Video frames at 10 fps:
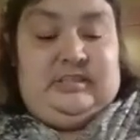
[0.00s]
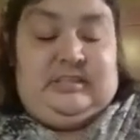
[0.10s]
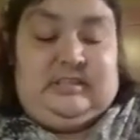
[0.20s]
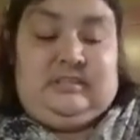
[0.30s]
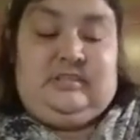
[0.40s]

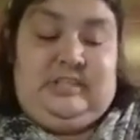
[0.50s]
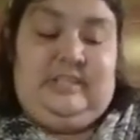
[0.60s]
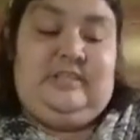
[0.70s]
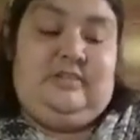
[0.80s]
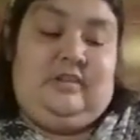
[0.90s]
chili
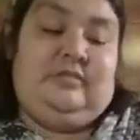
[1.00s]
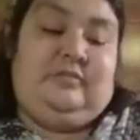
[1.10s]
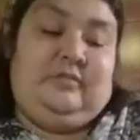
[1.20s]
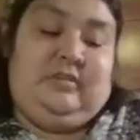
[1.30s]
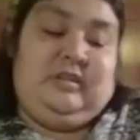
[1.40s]
sauce
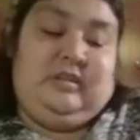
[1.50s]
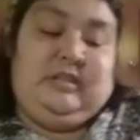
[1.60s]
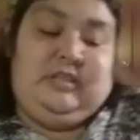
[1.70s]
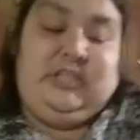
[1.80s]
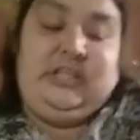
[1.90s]
for the
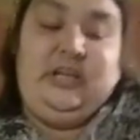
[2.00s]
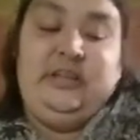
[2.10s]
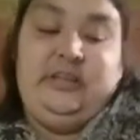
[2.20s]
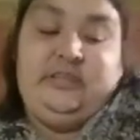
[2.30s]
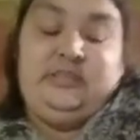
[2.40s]

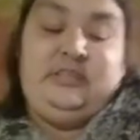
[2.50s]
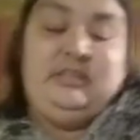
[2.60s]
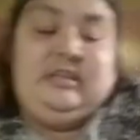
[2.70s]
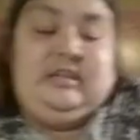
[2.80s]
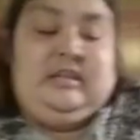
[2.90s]
enchiladas,
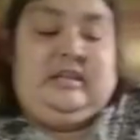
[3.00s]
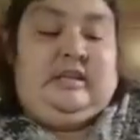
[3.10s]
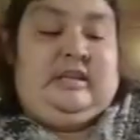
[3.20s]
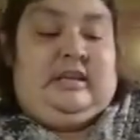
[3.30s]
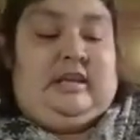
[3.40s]

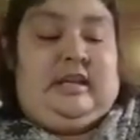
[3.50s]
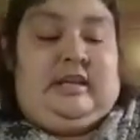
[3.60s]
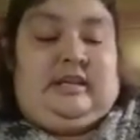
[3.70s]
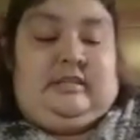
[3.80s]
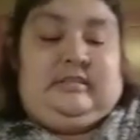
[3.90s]
and